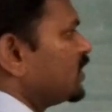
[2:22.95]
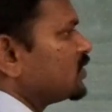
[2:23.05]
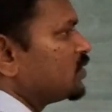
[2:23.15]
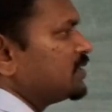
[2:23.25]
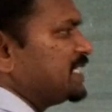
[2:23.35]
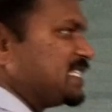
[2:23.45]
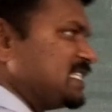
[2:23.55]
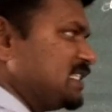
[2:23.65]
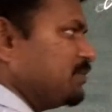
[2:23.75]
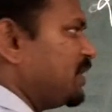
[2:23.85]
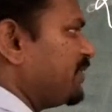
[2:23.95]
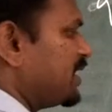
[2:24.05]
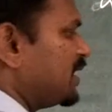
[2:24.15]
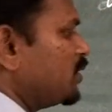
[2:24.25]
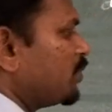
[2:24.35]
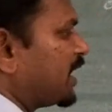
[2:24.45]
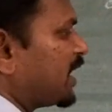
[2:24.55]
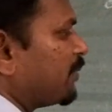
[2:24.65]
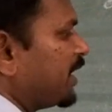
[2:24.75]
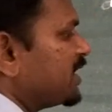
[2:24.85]
So just to simplify the
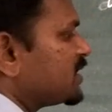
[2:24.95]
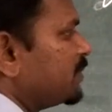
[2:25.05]
numerator, minus